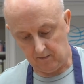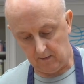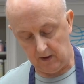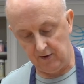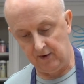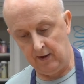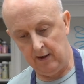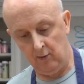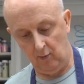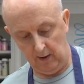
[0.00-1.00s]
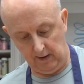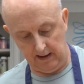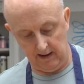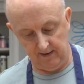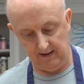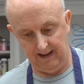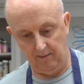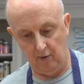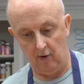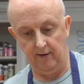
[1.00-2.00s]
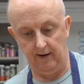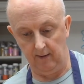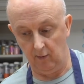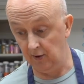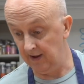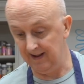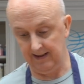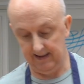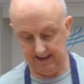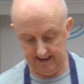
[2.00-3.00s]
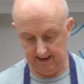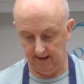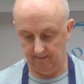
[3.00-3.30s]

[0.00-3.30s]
So now we get on to the important thing, which is seasoning.